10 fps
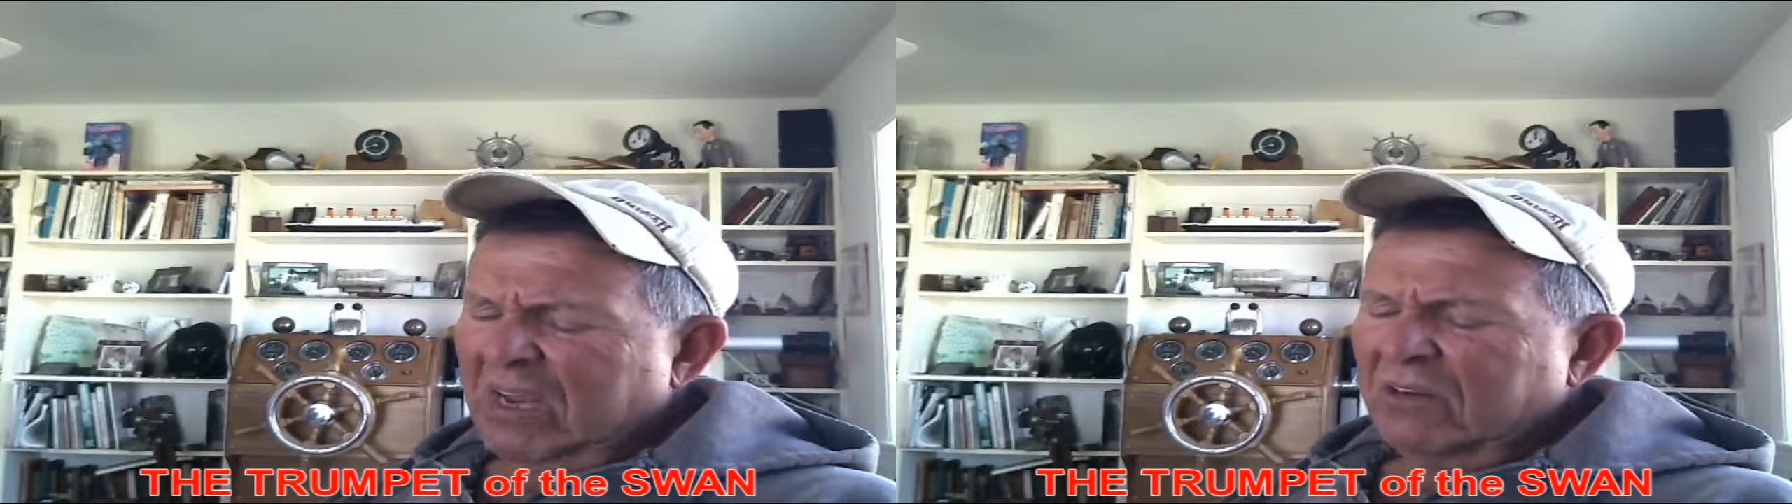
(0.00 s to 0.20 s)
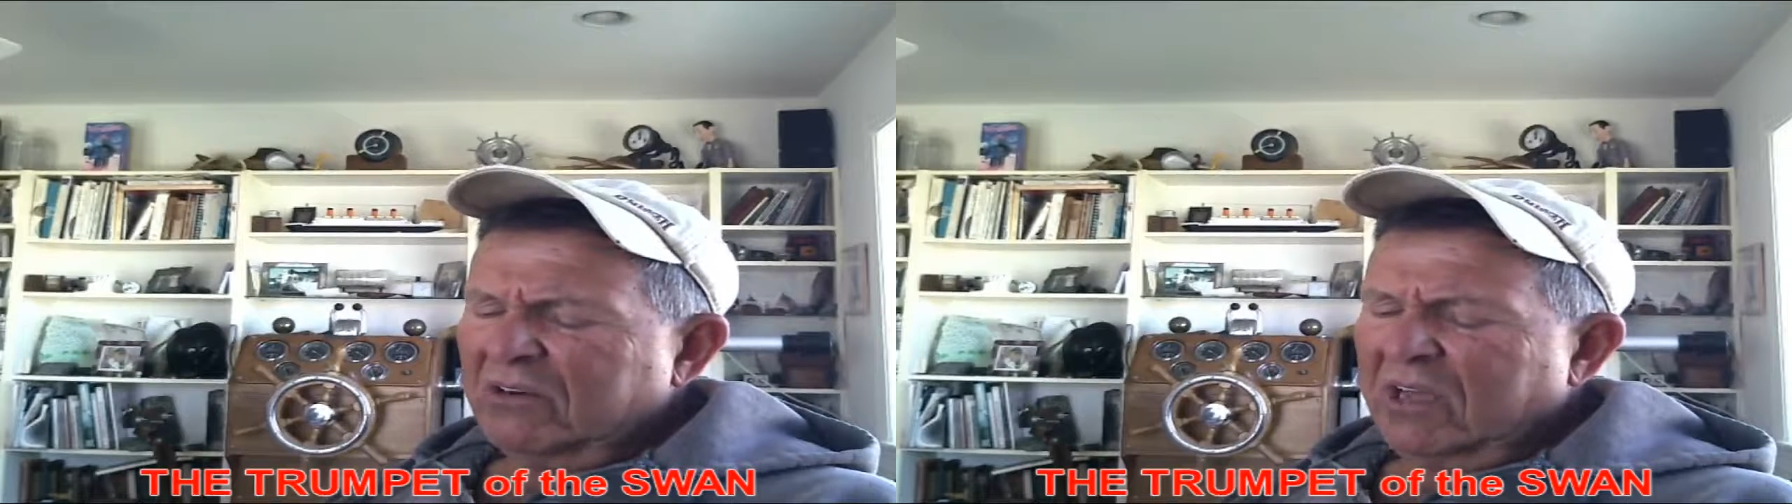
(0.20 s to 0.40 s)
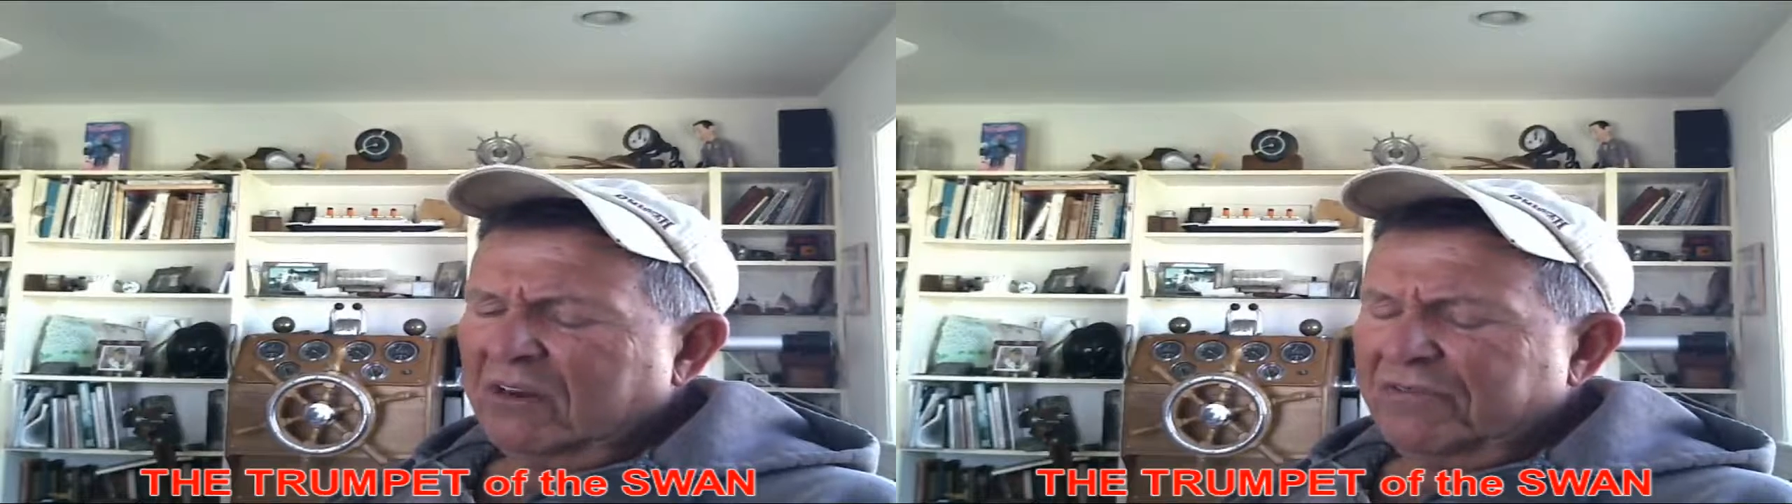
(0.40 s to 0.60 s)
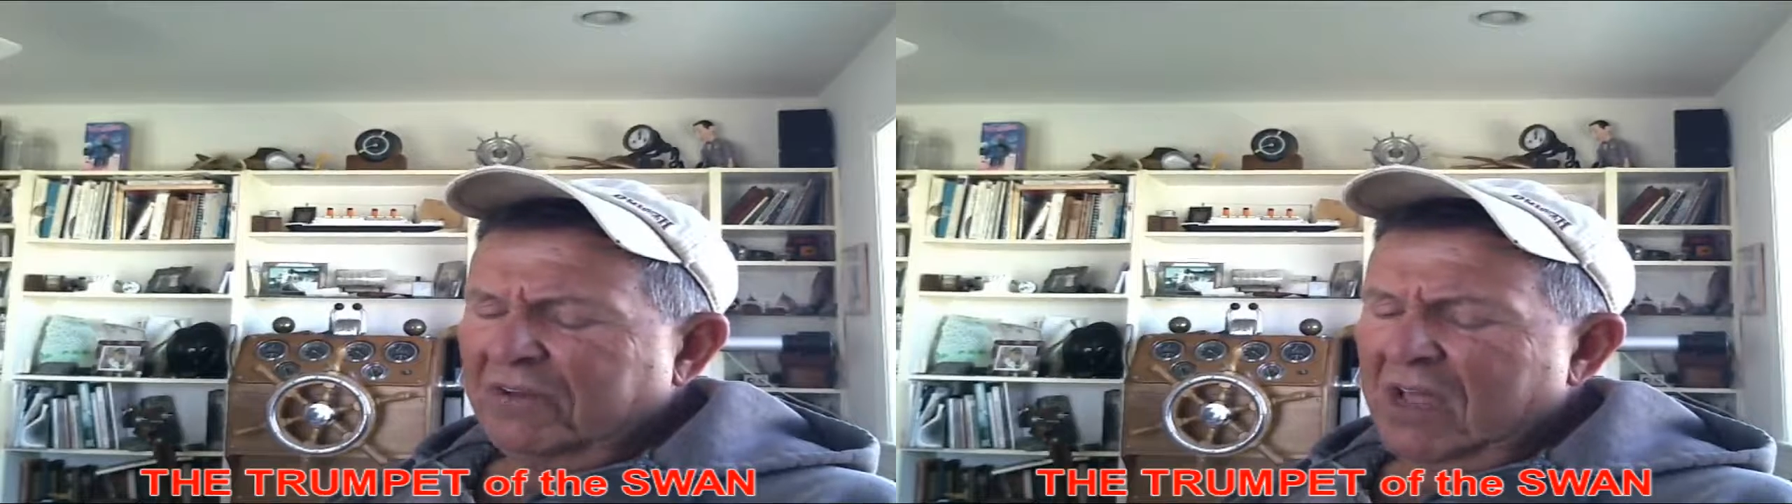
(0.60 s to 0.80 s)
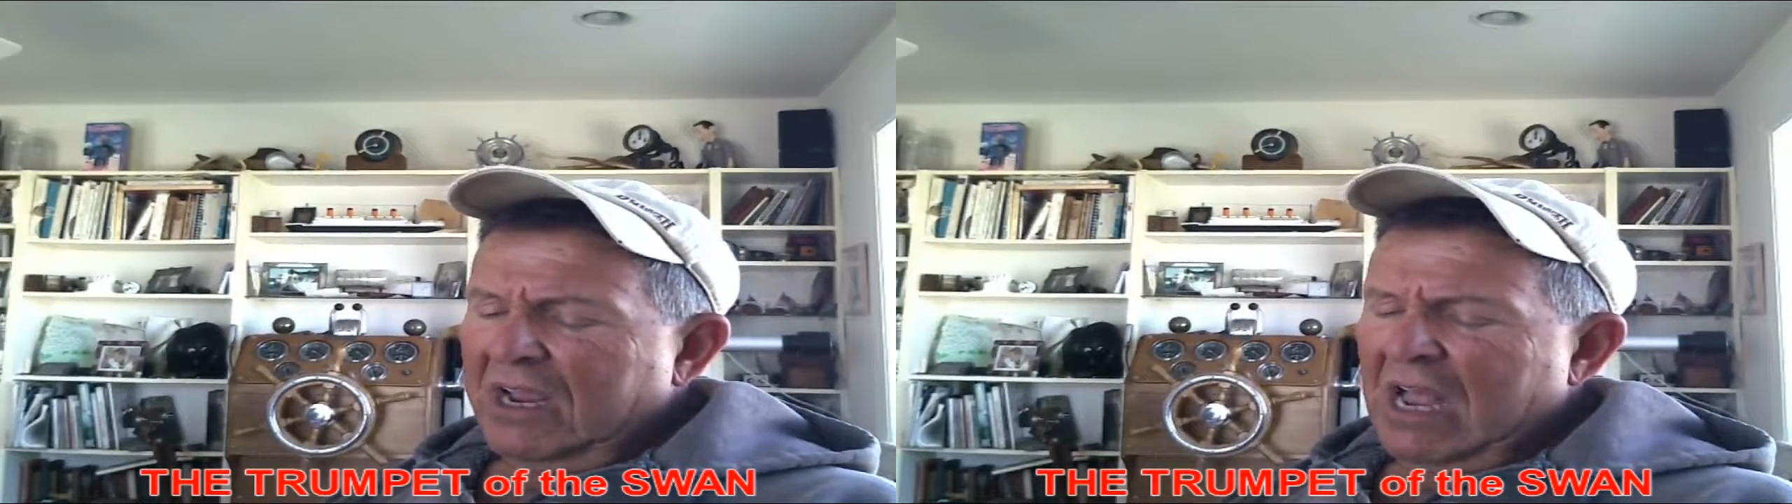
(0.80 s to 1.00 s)
learned how to
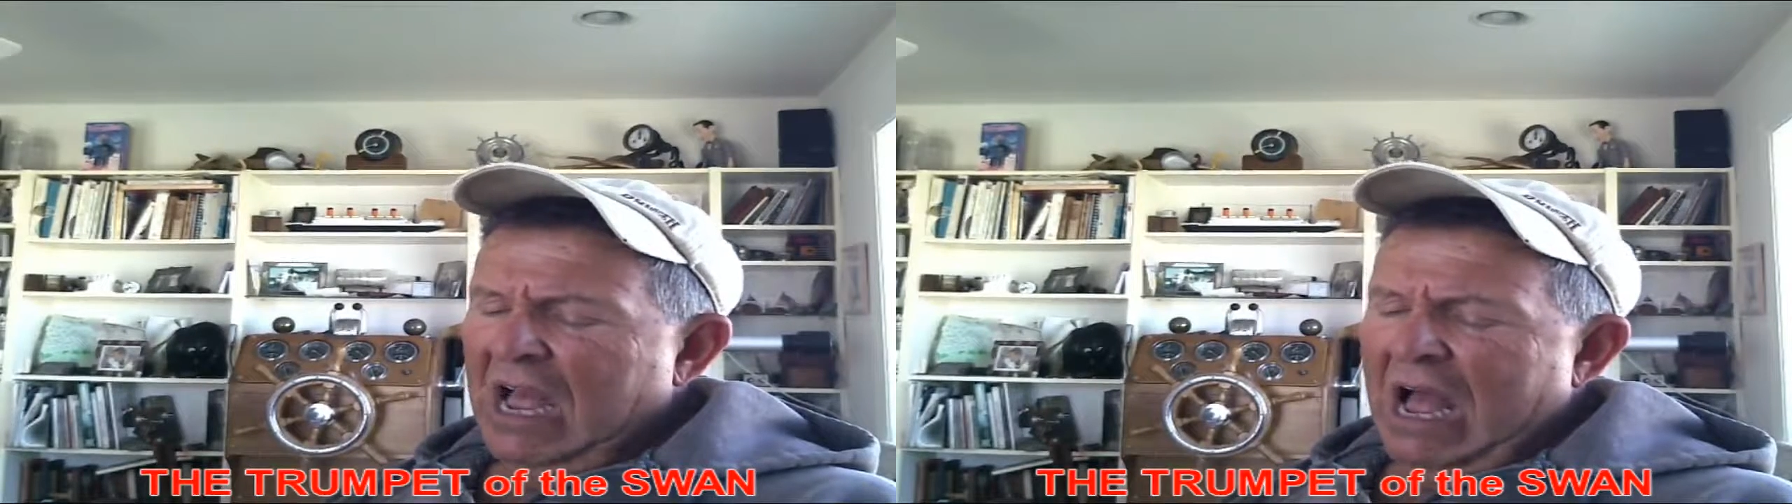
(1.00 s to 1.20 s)
fly,